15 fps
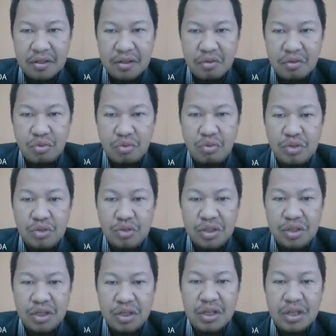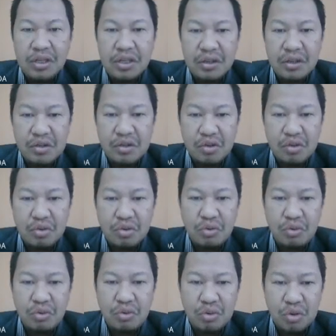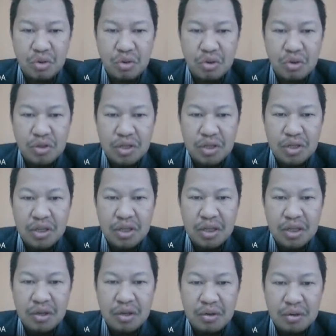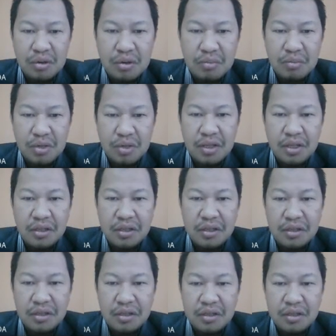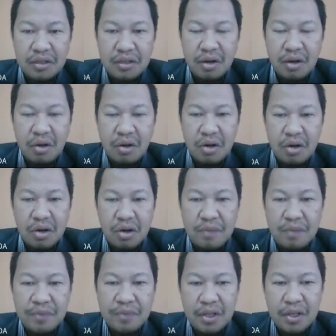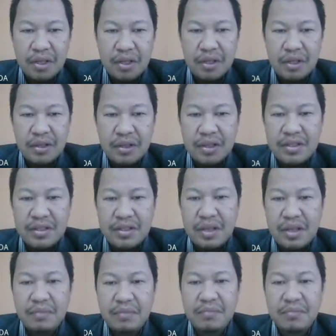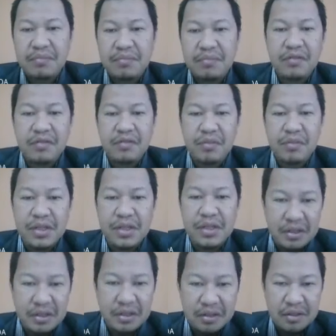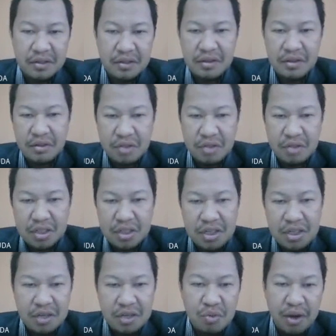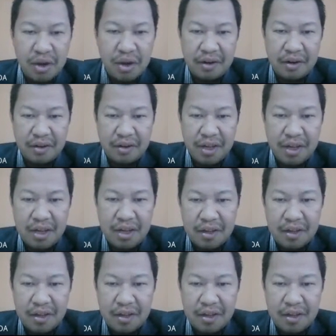two signal or two signal bring the same information. You just need one, okay?